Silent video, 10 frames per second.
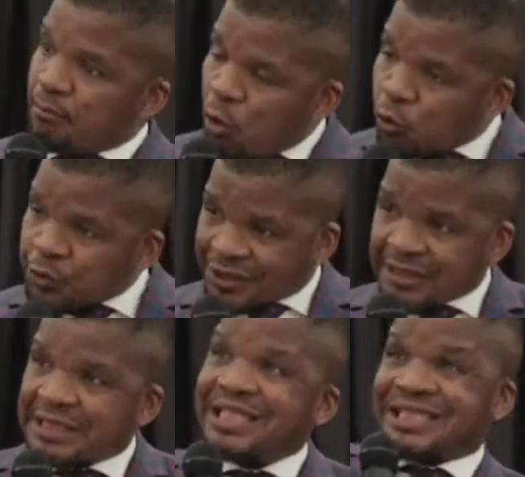
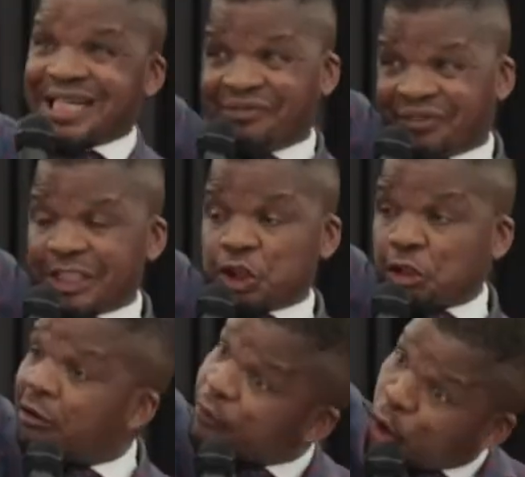Moses, the servant
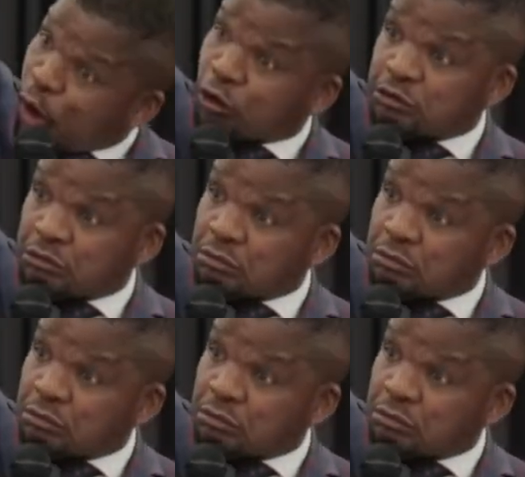of God.